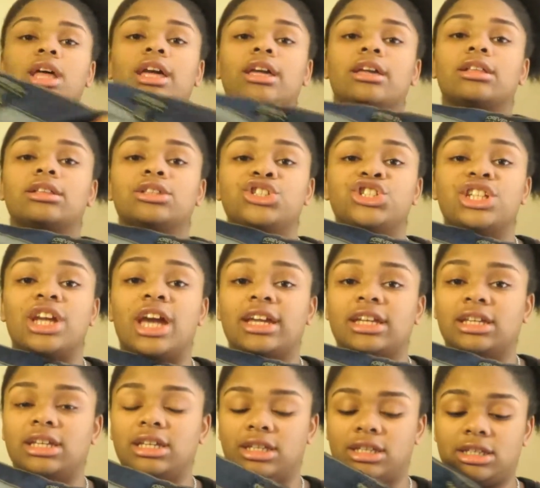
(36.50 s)
like
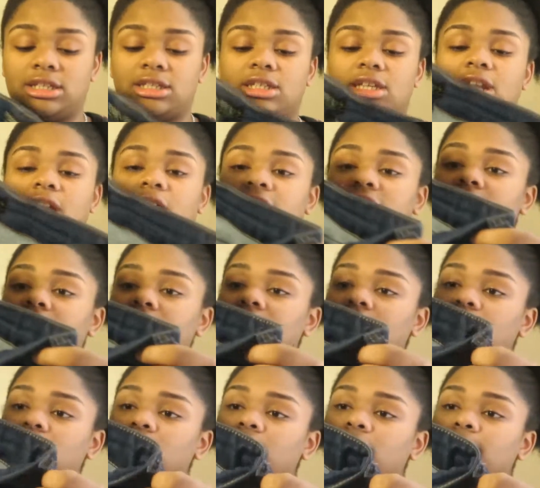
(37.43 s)
jeggings, and I
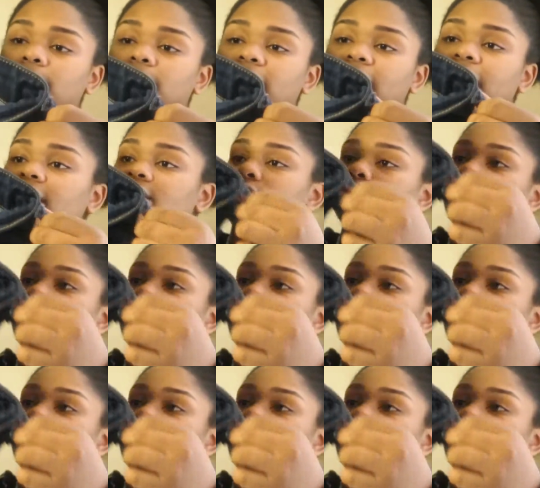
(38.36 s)
thought they were gonna be